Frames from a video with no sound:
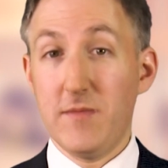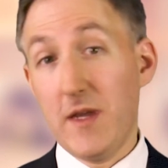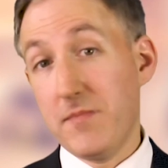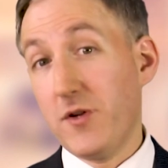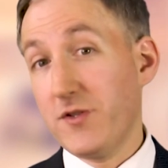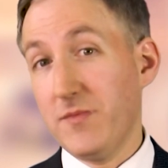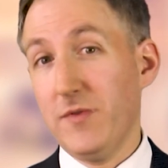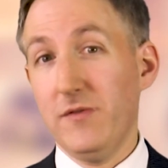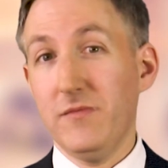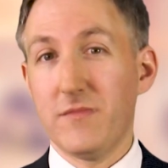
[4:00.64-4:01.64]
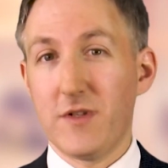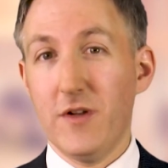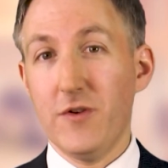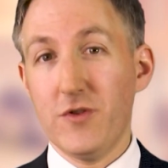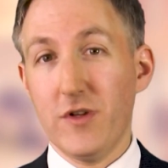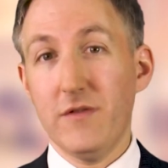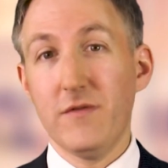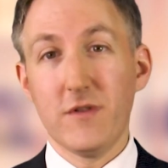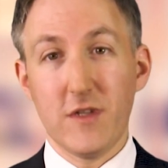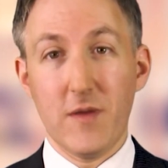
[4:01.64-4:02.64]
to be a possible solution
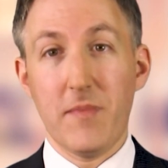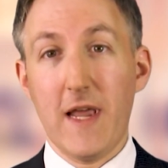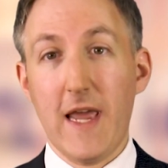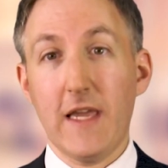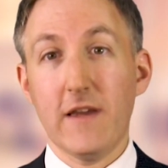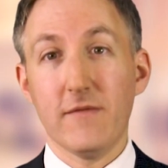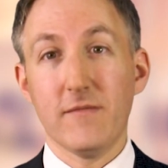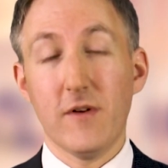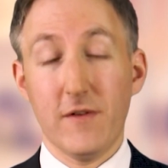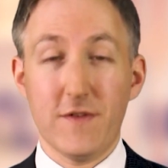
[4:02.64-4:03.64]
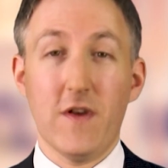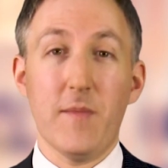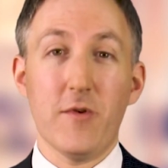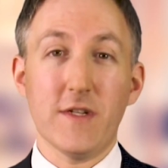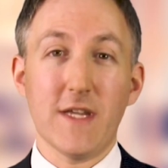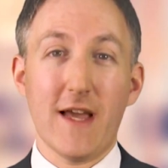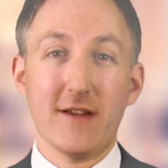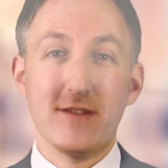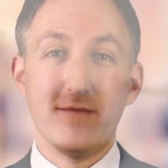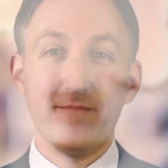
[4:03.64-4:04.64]
to the plague of cyber
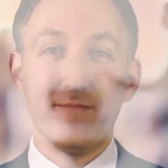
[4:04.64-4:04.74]
attacks.